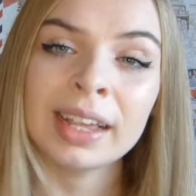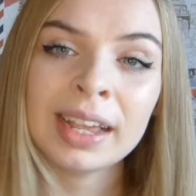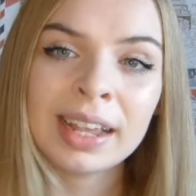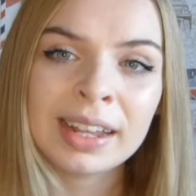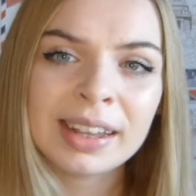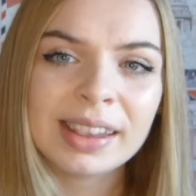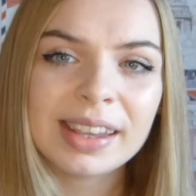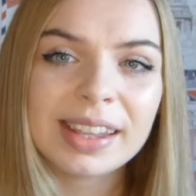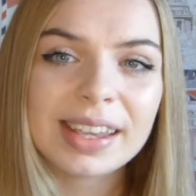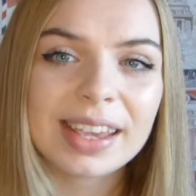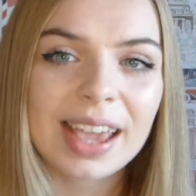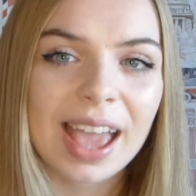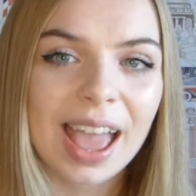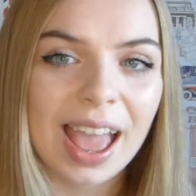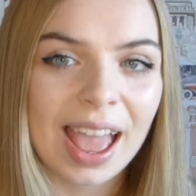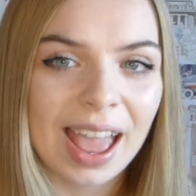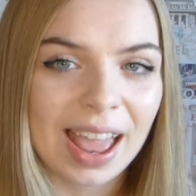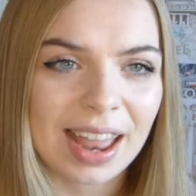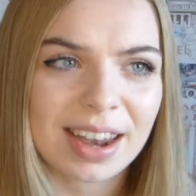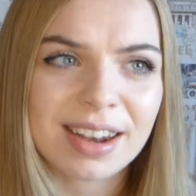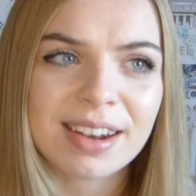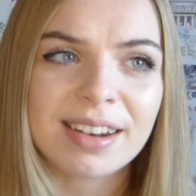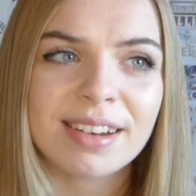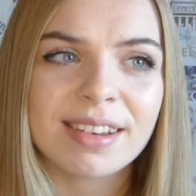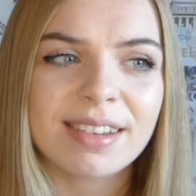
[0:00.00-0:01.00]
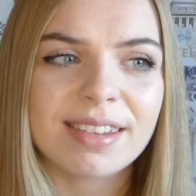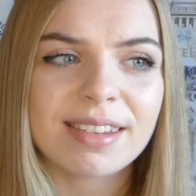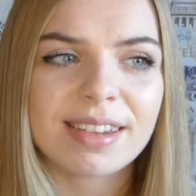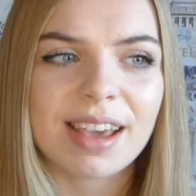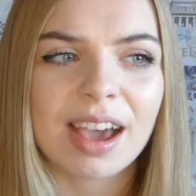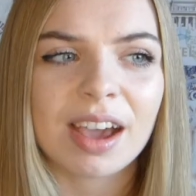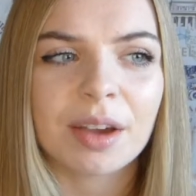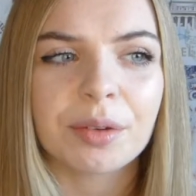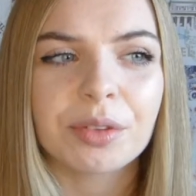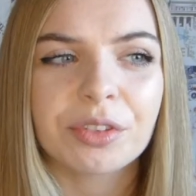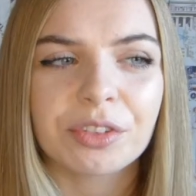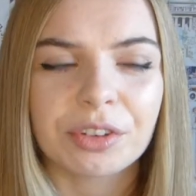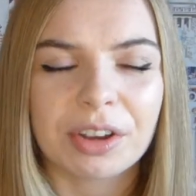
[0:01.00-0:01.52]
In the end,
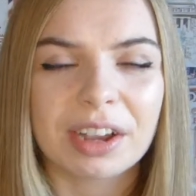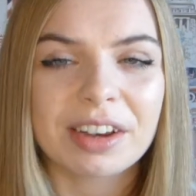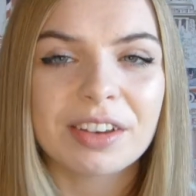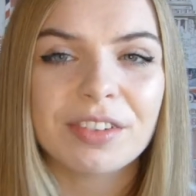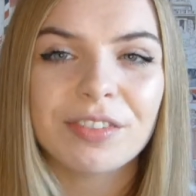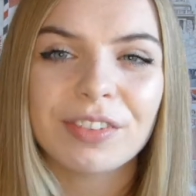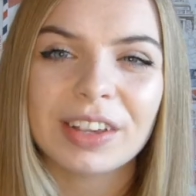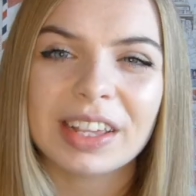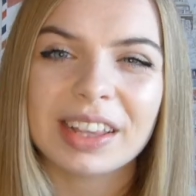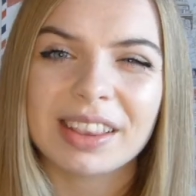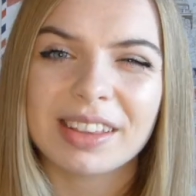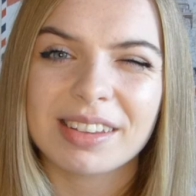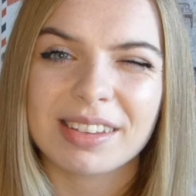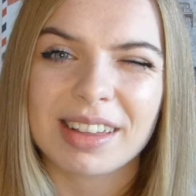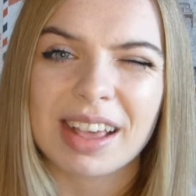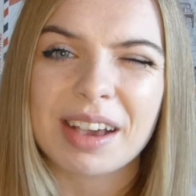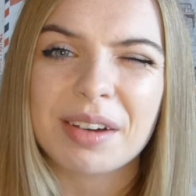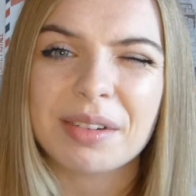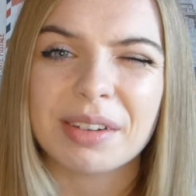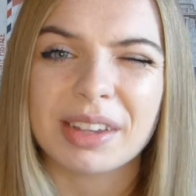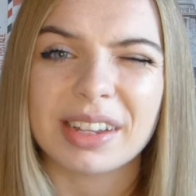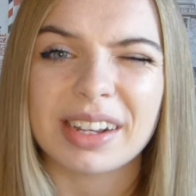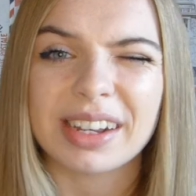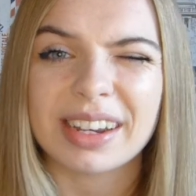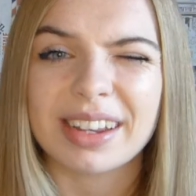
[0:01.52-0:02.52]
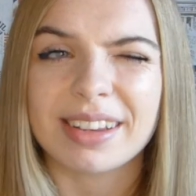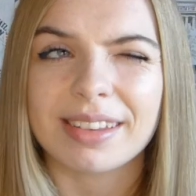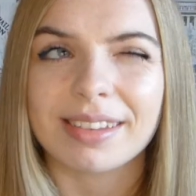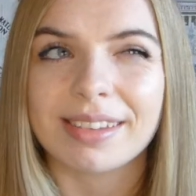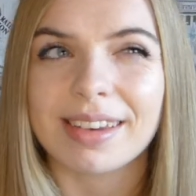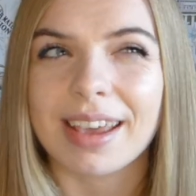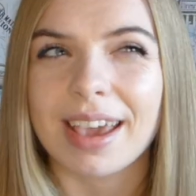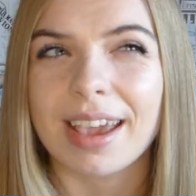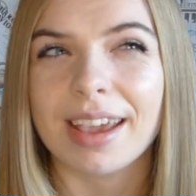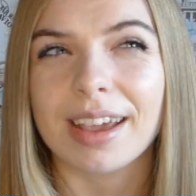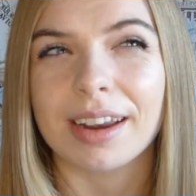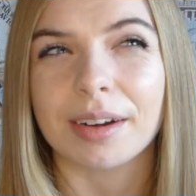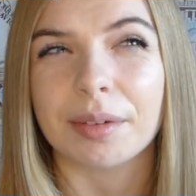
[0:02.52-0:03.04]
I was trying to figure this out earlier
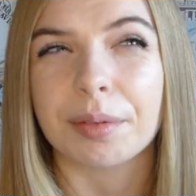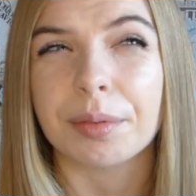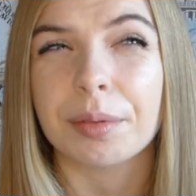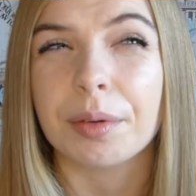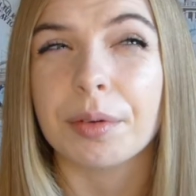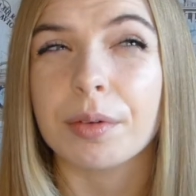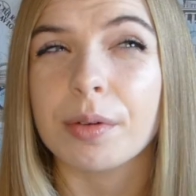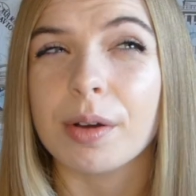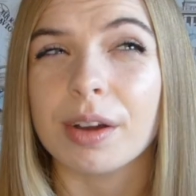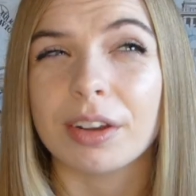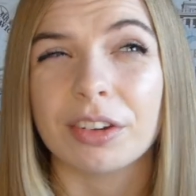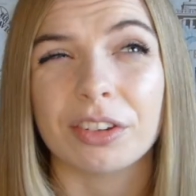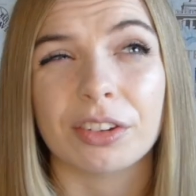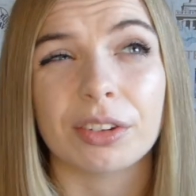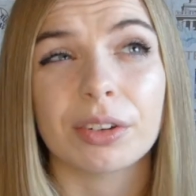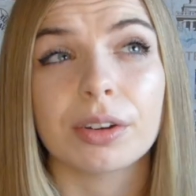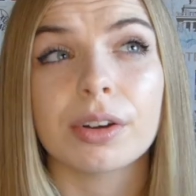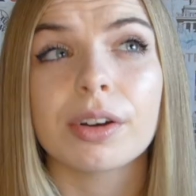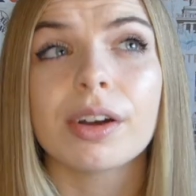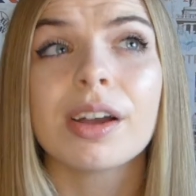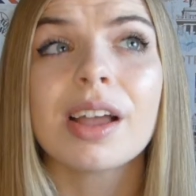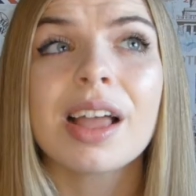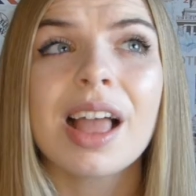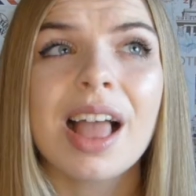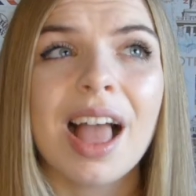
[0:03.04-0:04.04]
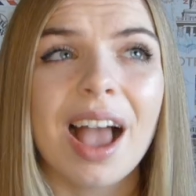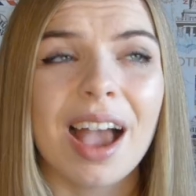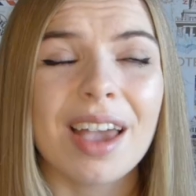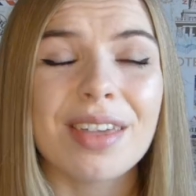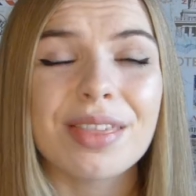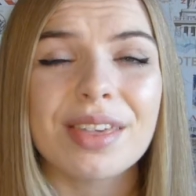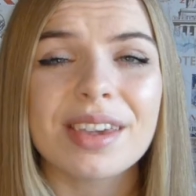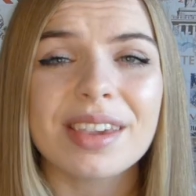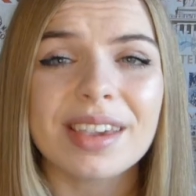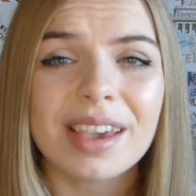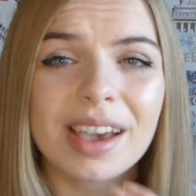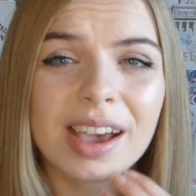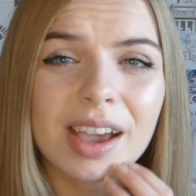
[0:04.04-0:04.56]
today and I'm not quite sure, I
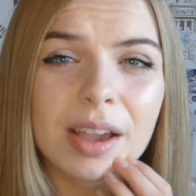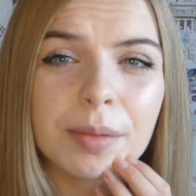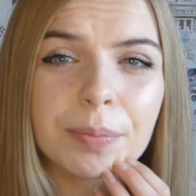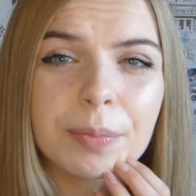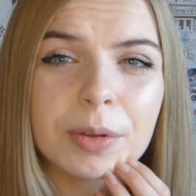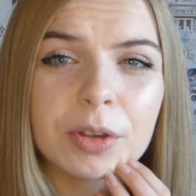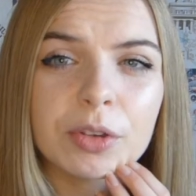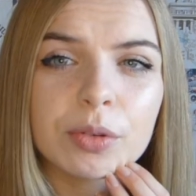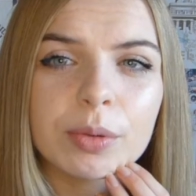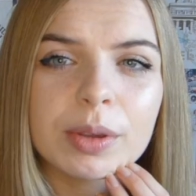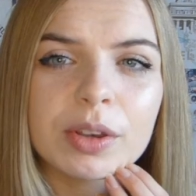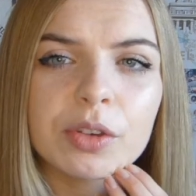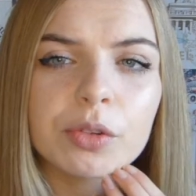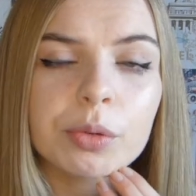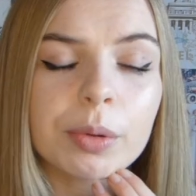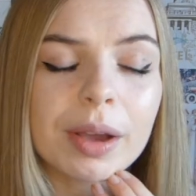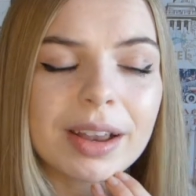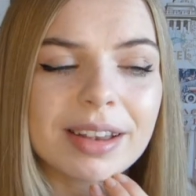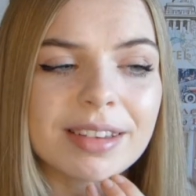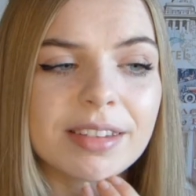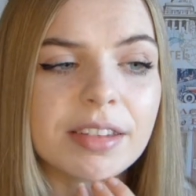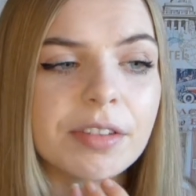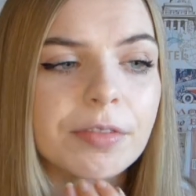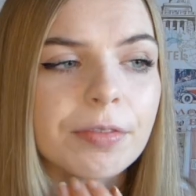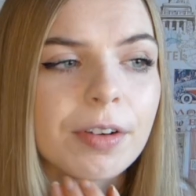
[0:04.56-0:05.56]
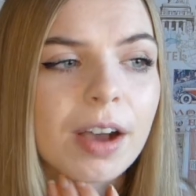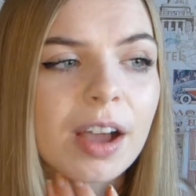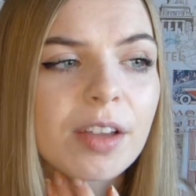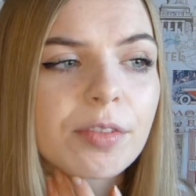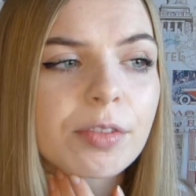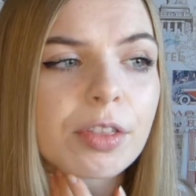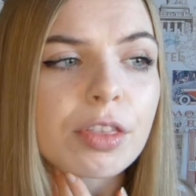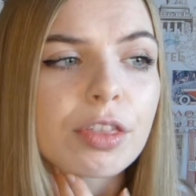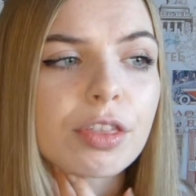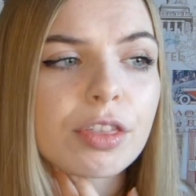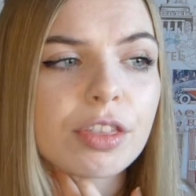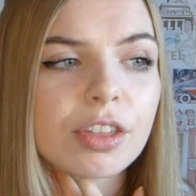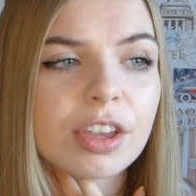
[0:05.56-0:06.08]
think I had between
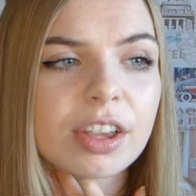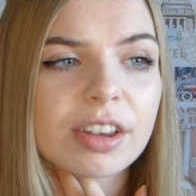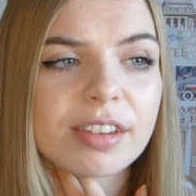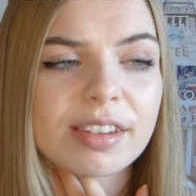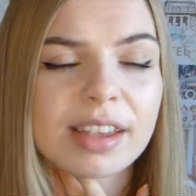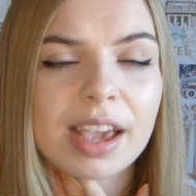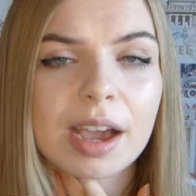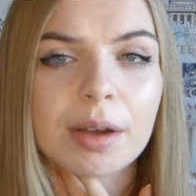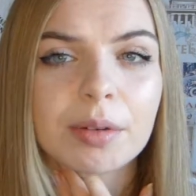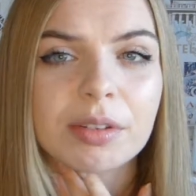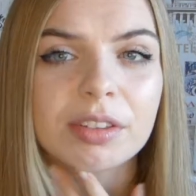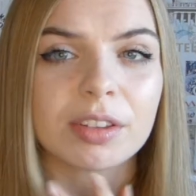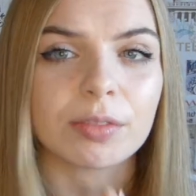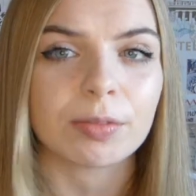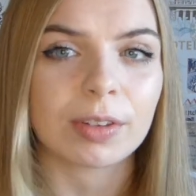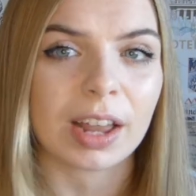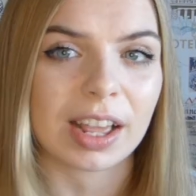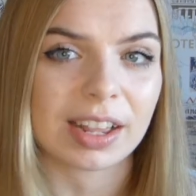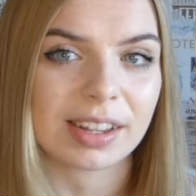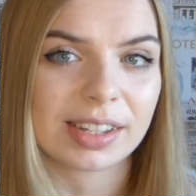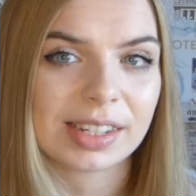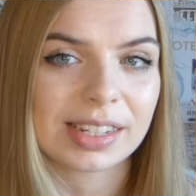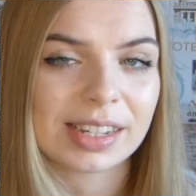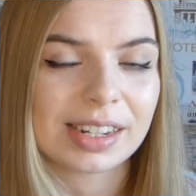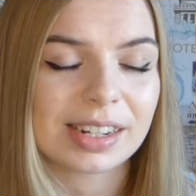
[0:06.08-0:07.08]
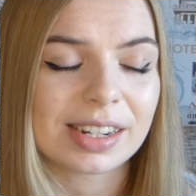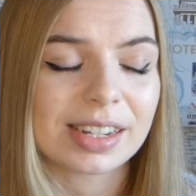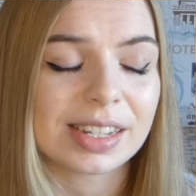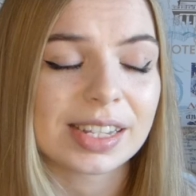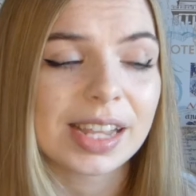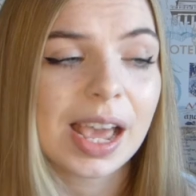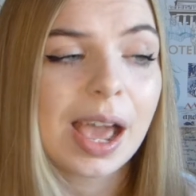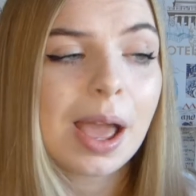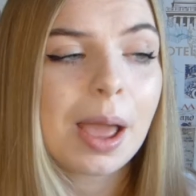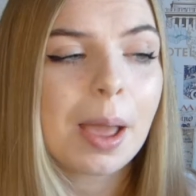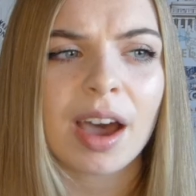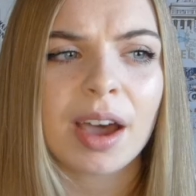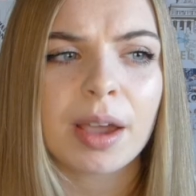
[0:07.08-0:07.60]
twenty-five and thirty hours of
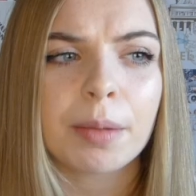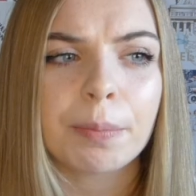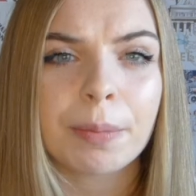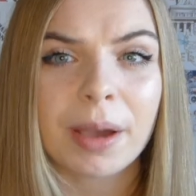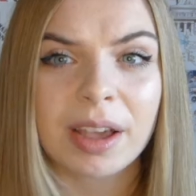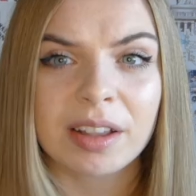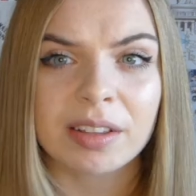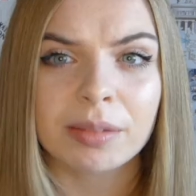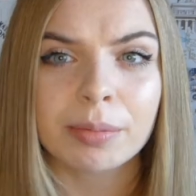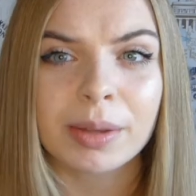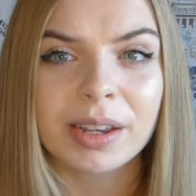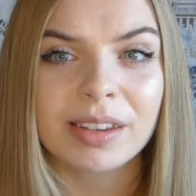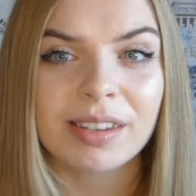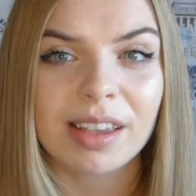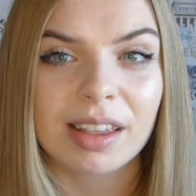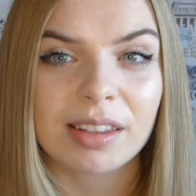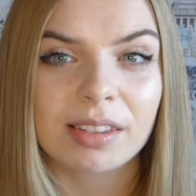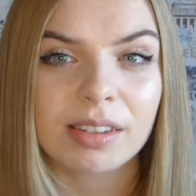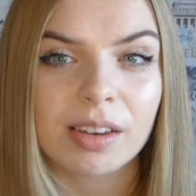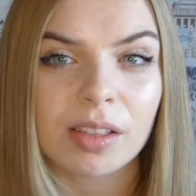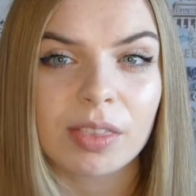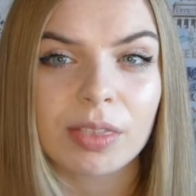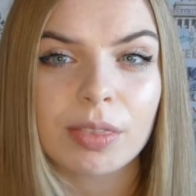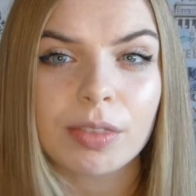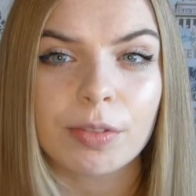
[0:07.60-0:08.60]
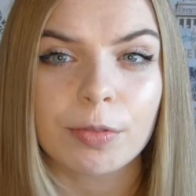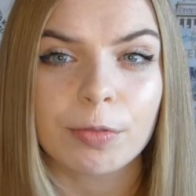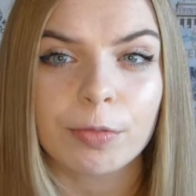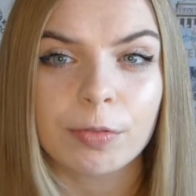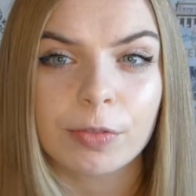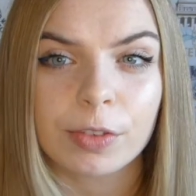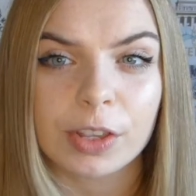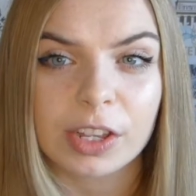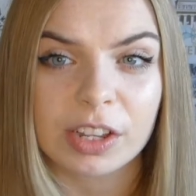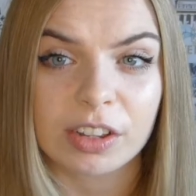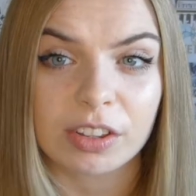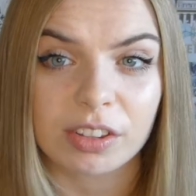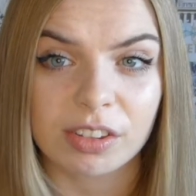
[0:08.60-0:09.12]
lessons. I passed my test on the
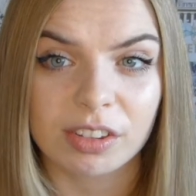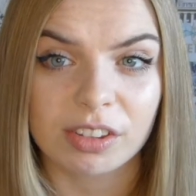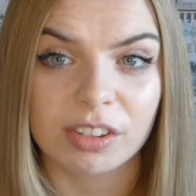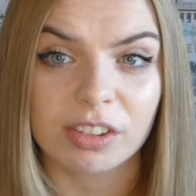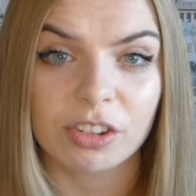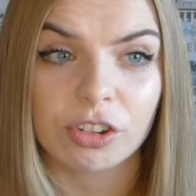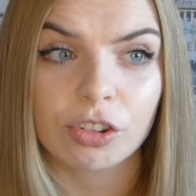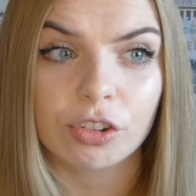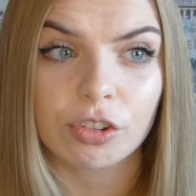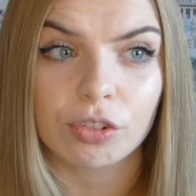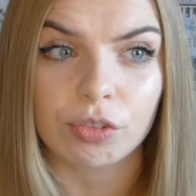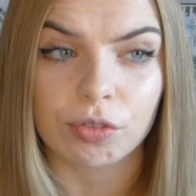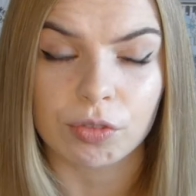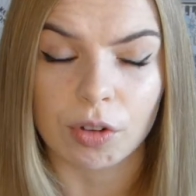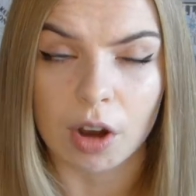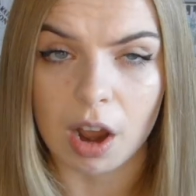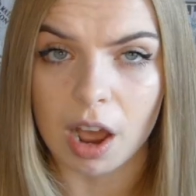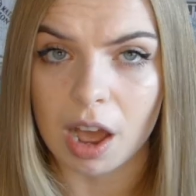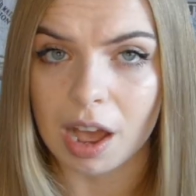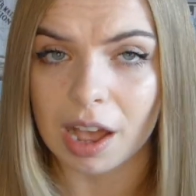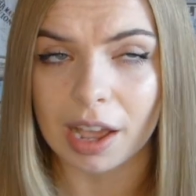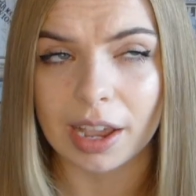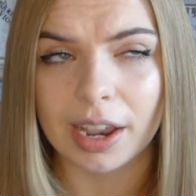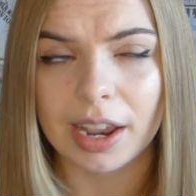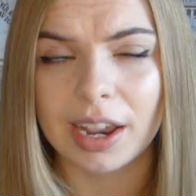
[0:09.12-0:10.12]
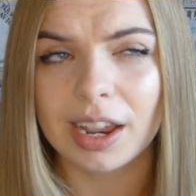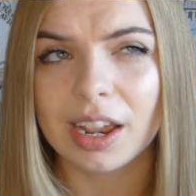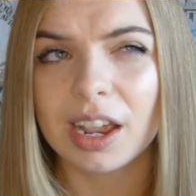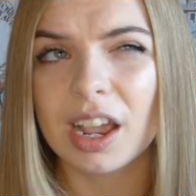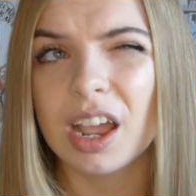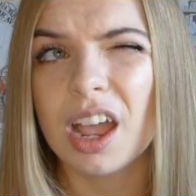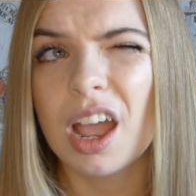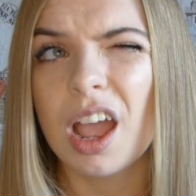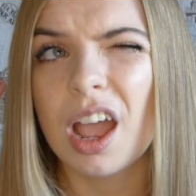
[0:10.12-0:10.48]
first try,